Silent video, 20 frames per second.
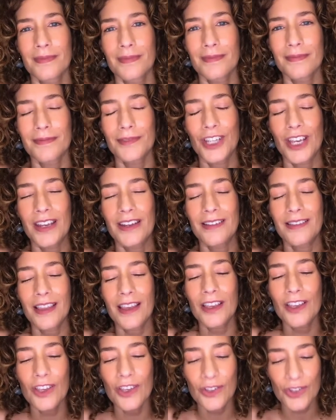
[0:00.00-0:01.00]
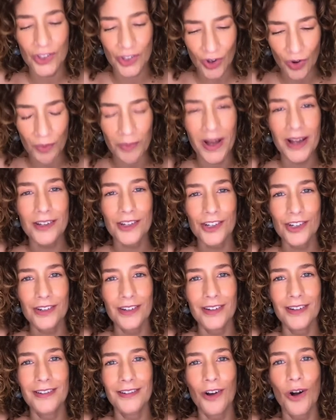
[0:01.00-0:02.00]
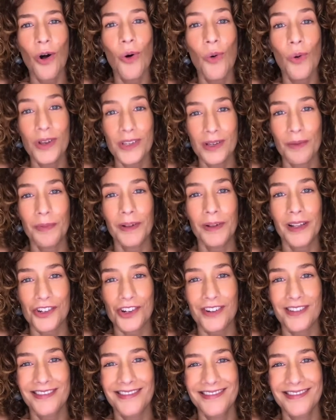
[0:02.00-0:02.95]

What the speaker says: Jane, thank you so much, and always a pleasure.